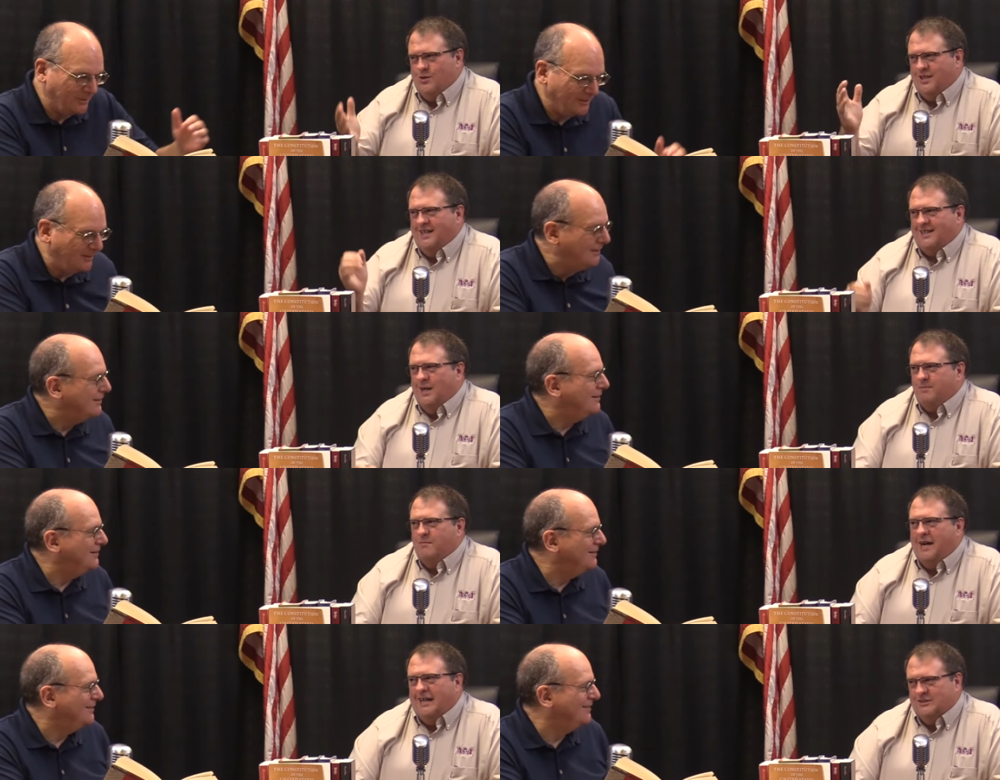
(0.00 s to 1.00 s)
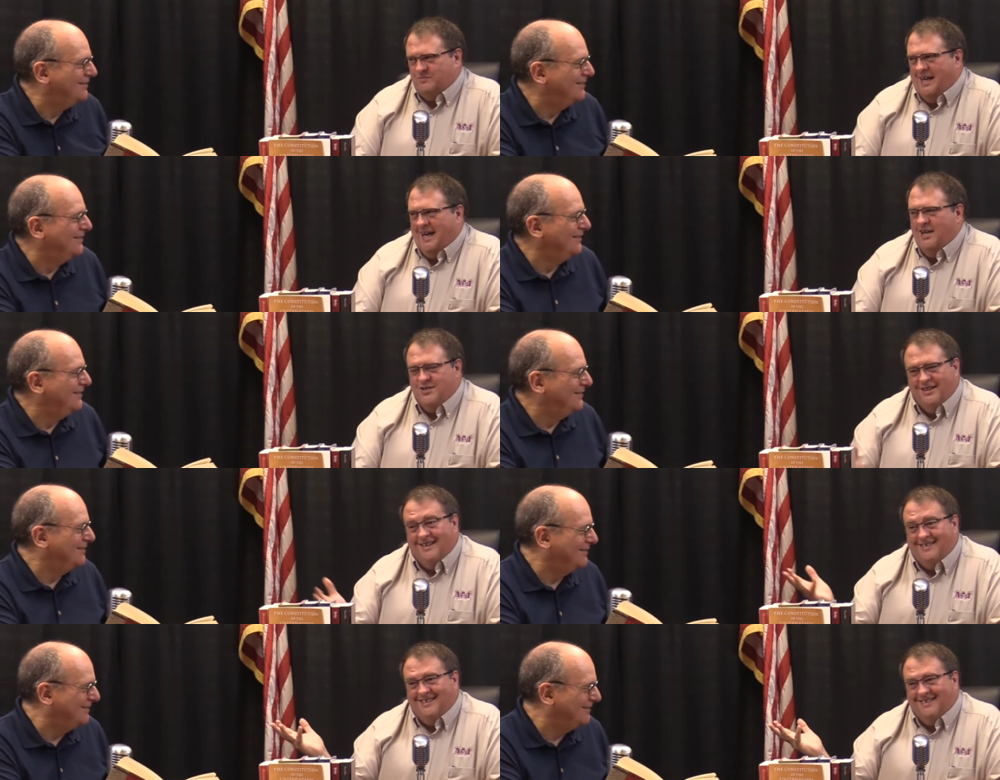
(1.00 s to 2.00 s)
Speaker 1: and get a couple of miles behind you,
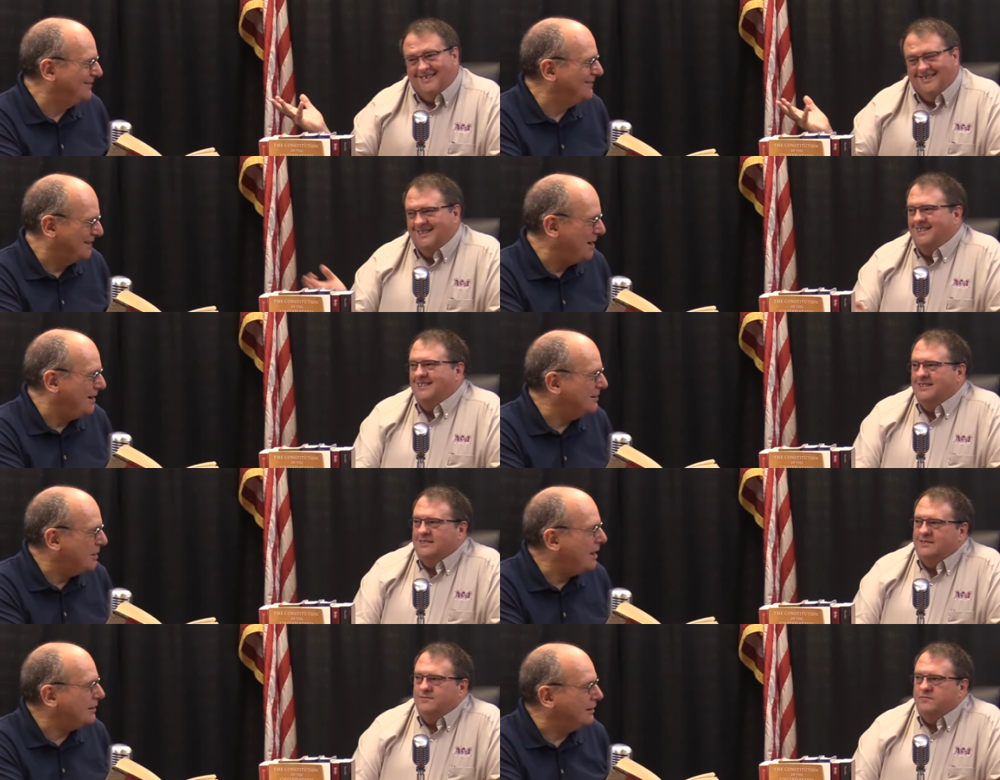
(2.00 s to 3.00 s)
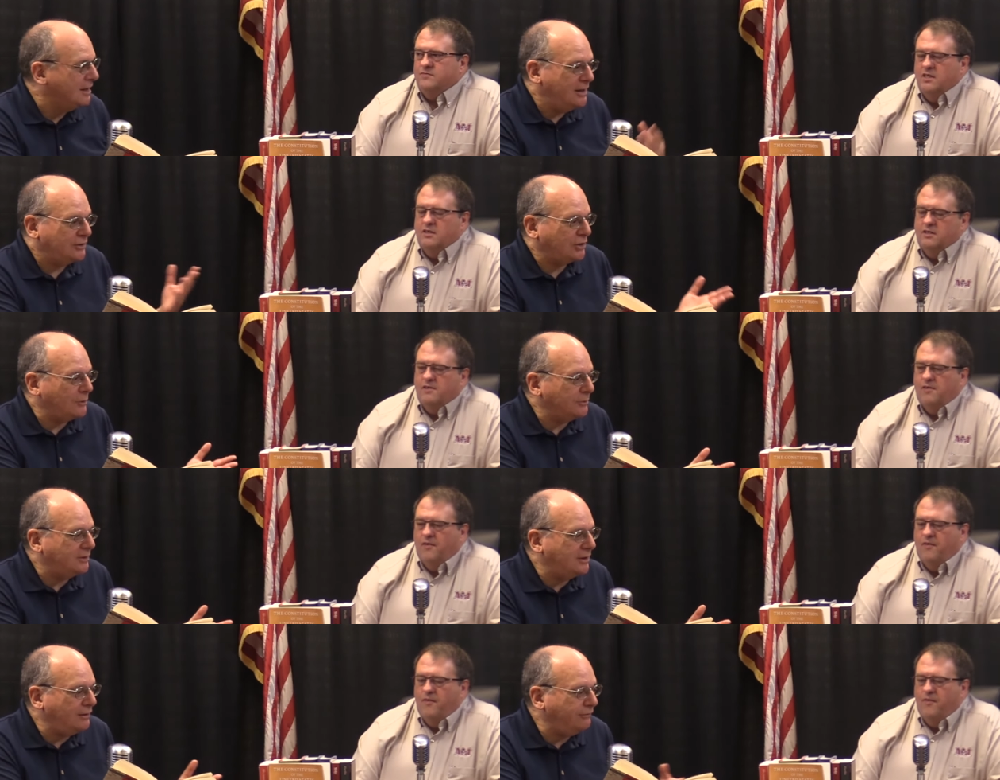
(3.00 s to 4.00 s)
there you are. Yeah, exactly.
Speaker 2: So
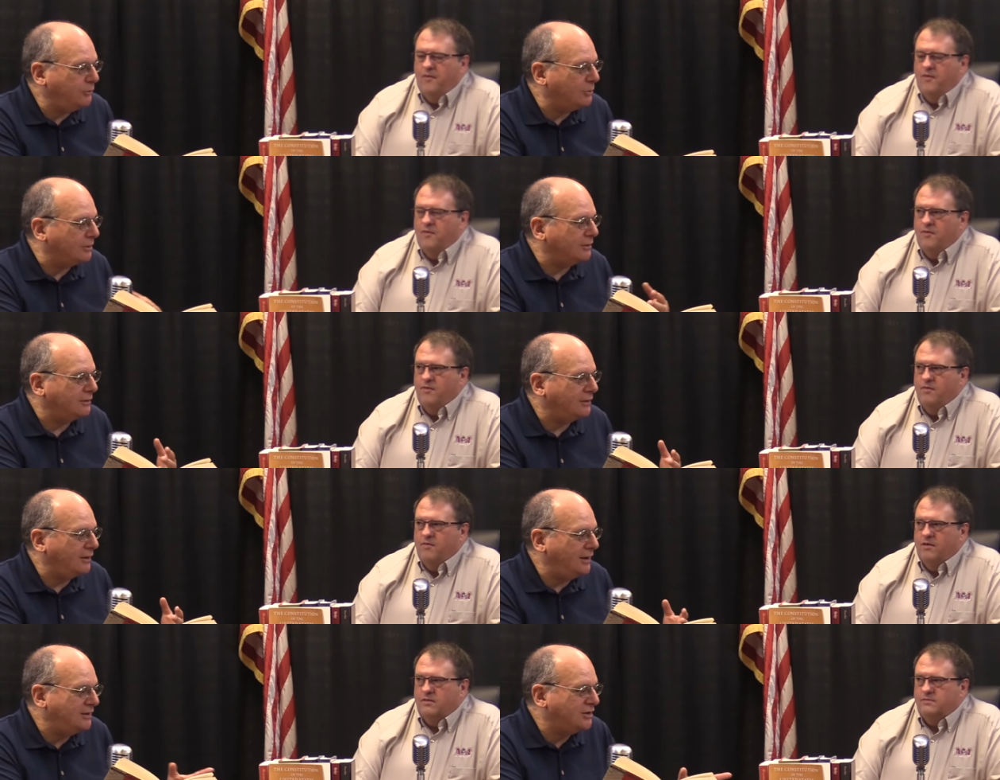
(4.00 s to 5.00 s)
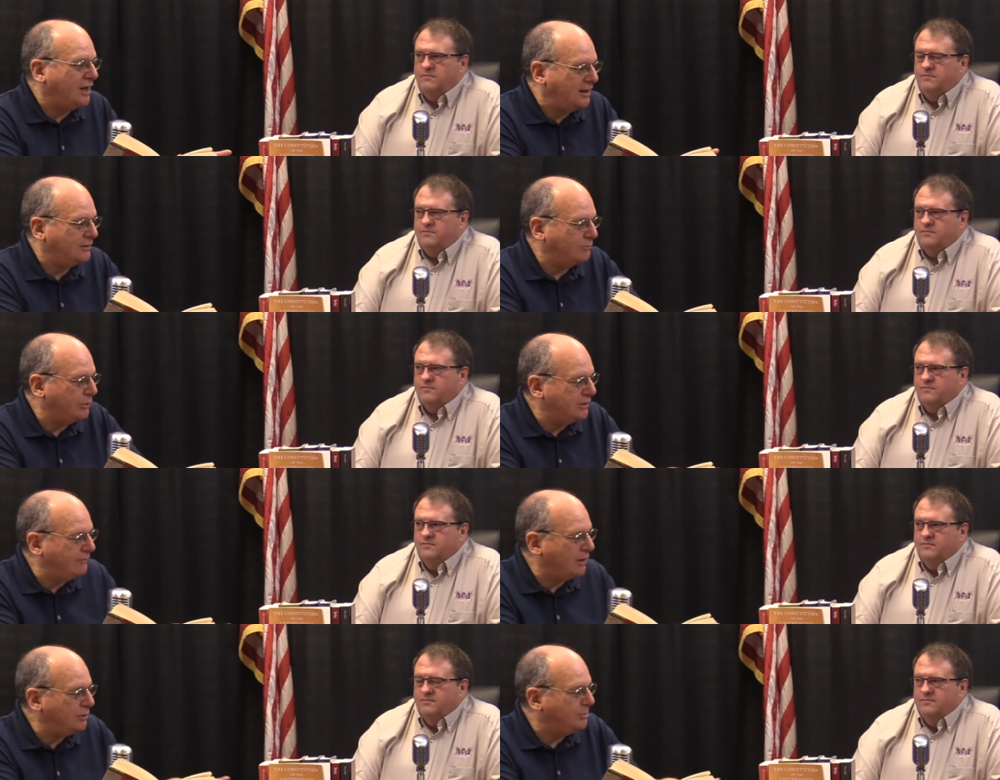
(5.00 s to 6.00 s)
therefore, each state would
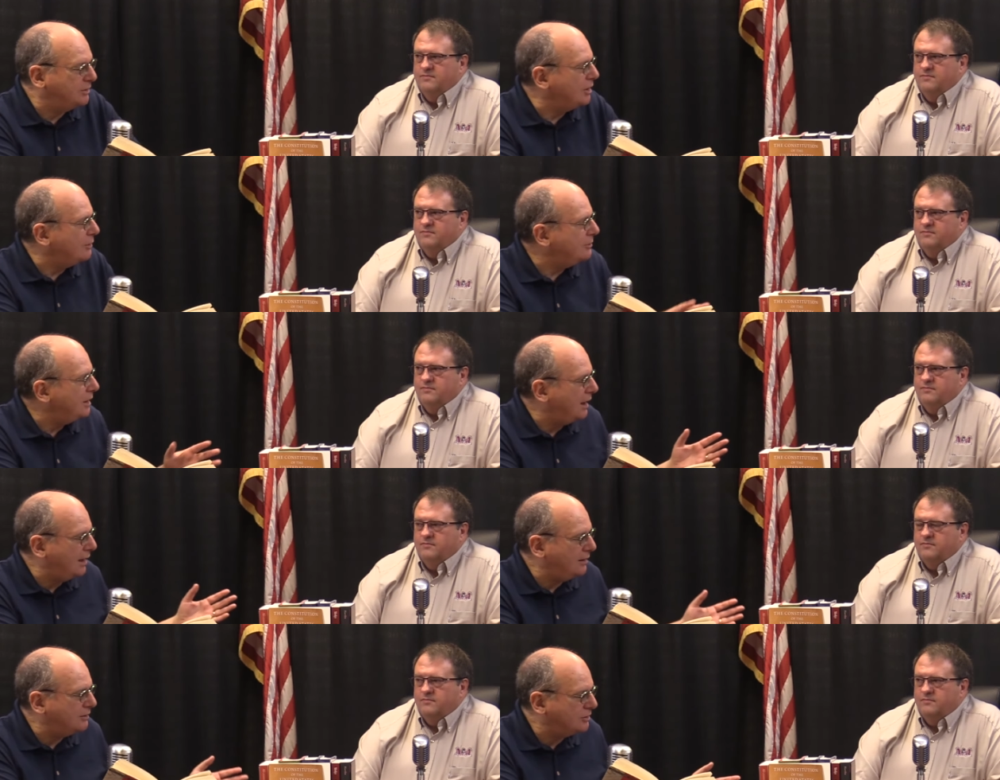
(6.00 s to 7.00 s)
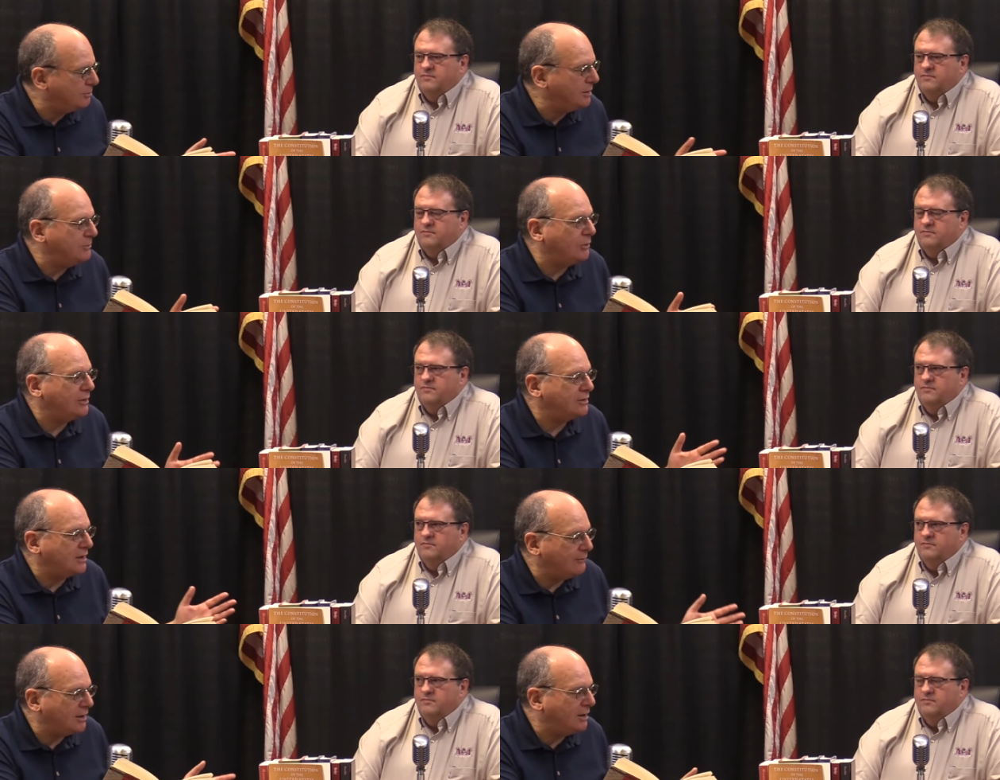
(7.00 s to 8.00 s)
develop its own, and the Supreme Court has
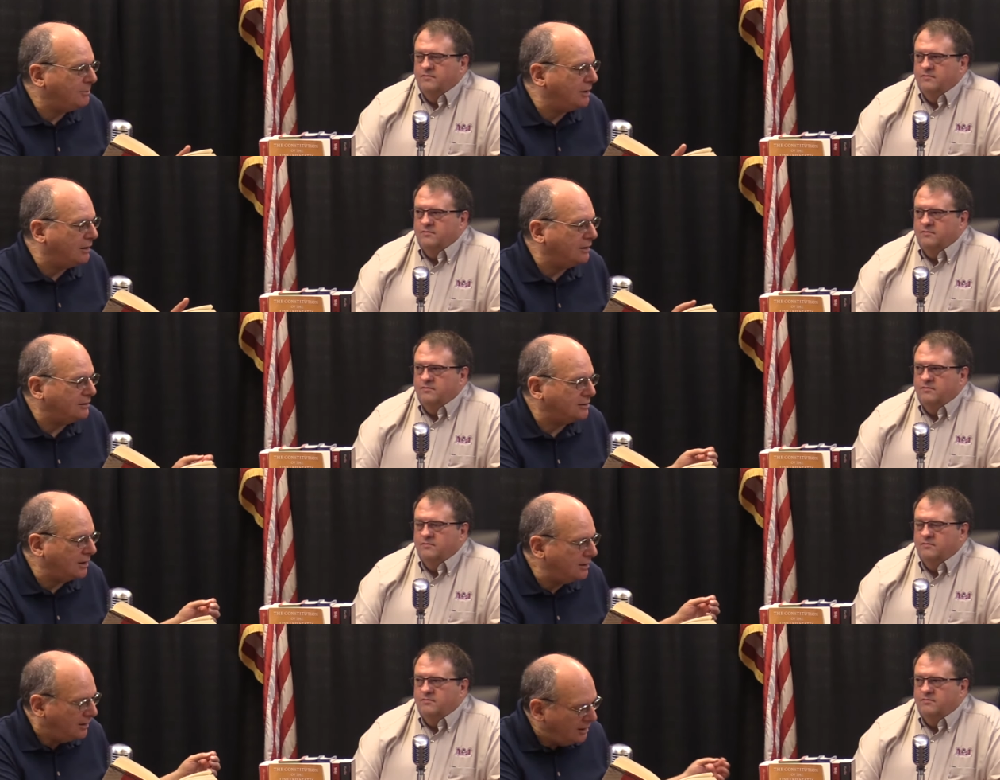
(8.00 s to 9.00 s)
never come along and said